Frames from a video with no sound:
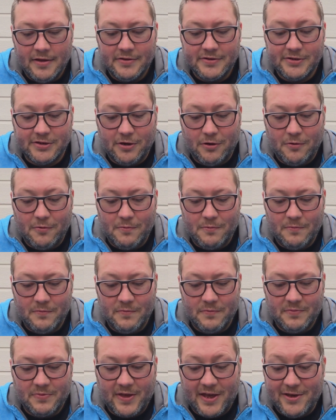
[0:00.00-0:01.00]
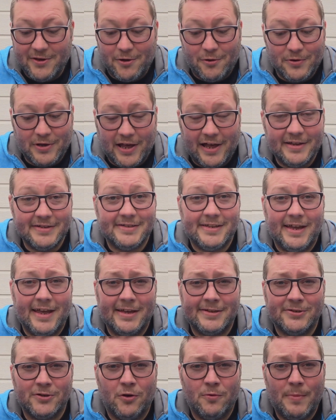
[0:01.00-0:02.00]
So there you go, guys.
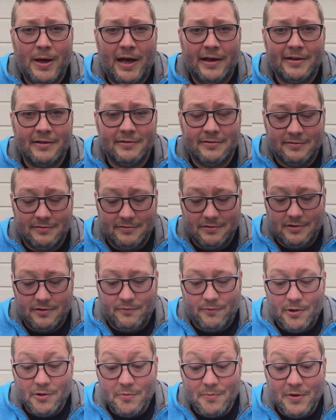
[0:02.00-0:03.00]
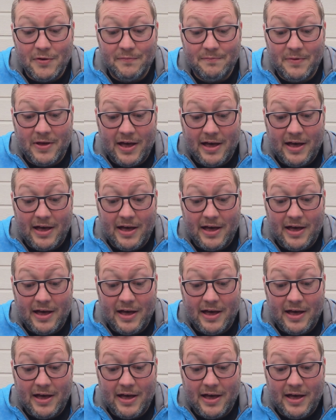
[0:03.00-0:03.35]
DXO Mark agree with me.